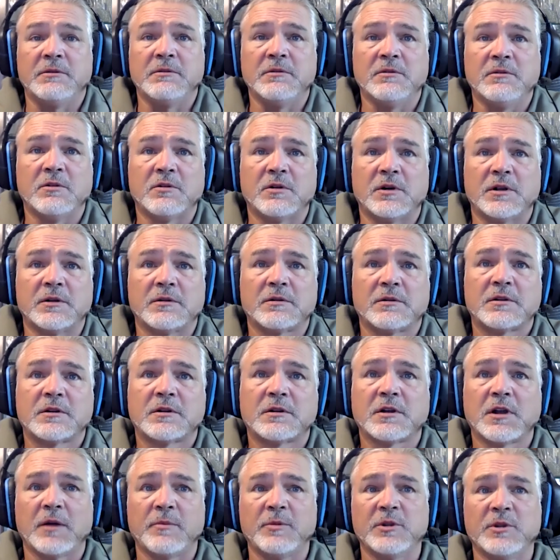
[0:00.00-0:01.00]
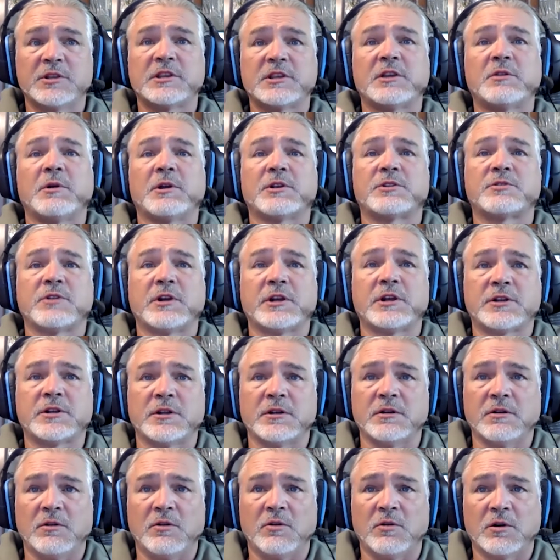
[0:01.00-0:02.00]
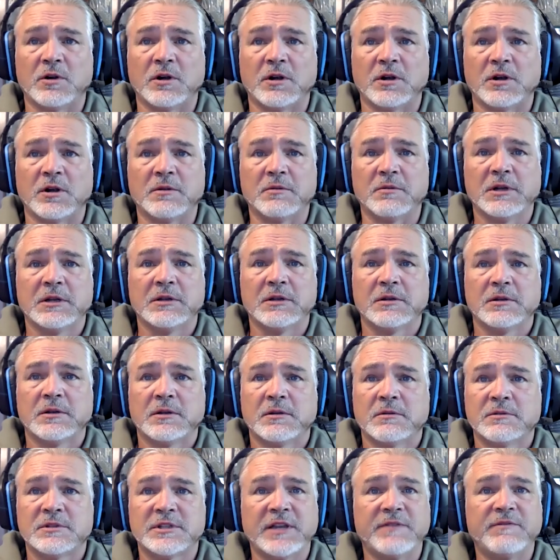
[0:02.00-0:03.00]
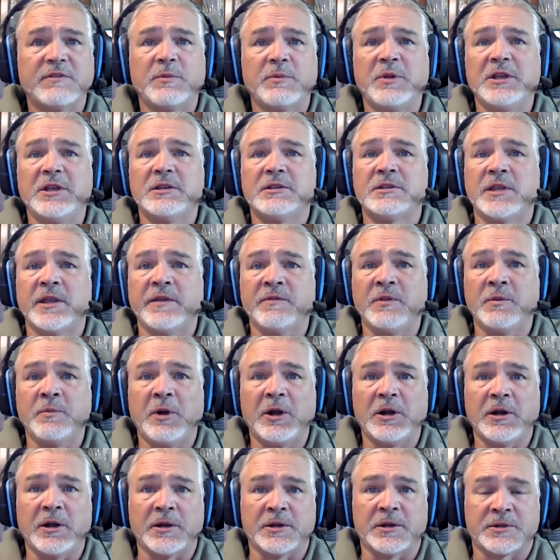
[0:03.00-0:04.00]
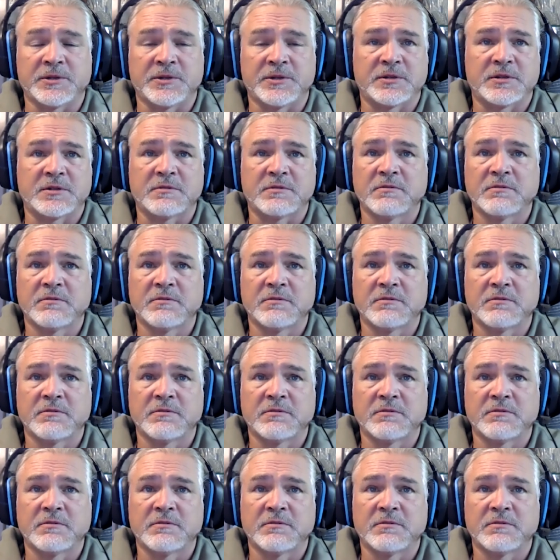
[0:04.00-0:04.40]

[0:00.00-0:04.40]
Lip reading: or carbon sequestration or save the bees, save the monarchs.